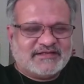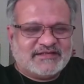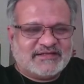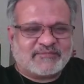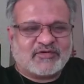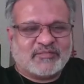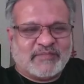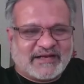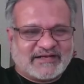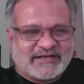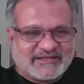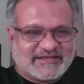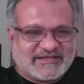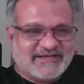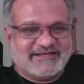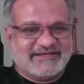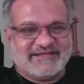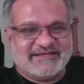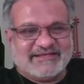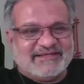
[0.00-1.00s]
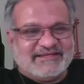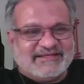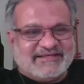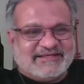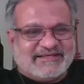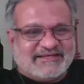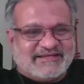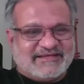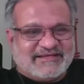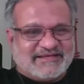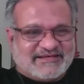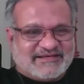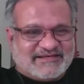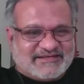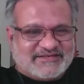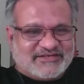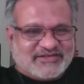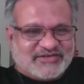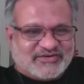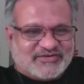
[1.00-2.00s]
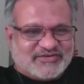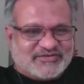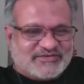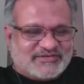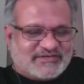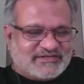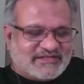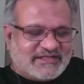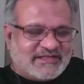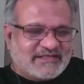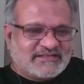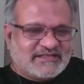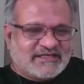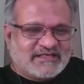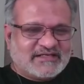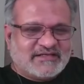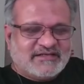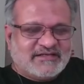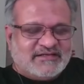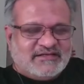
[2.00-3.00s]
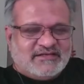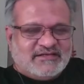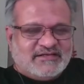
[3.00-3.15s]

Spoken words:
diplomatic, I think that